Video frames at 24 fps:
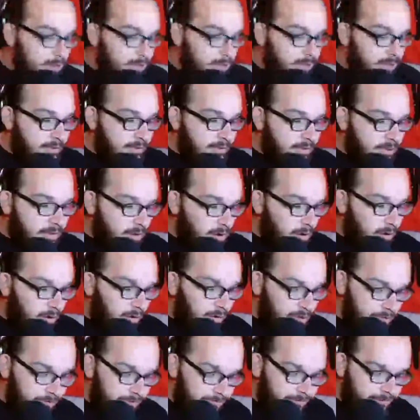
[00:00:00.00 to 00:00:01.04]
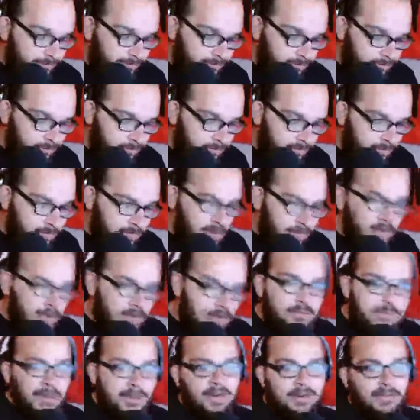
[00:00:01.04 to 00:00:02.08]
So,
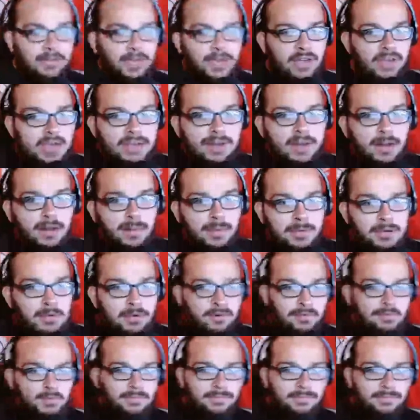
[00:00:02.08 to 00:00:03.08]
speaking of AEW,